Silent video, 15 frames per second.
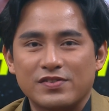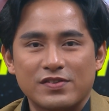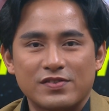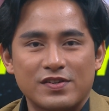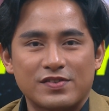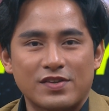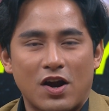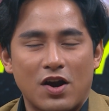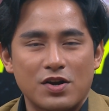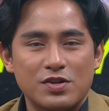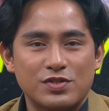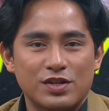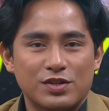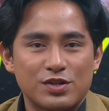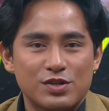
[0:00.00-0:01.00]
This is our
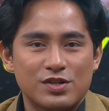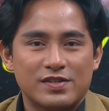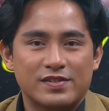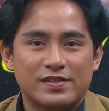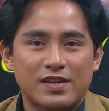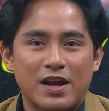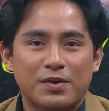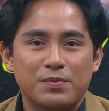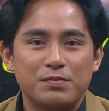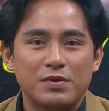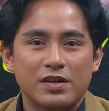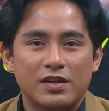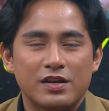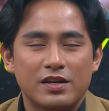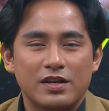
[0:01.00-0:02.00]
strategy
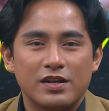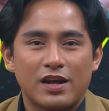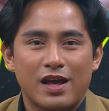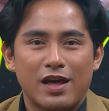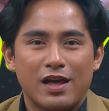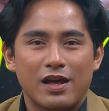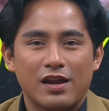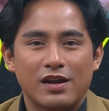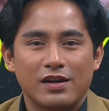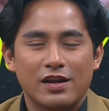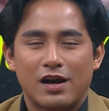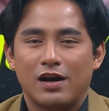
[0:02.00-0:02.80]
segment, and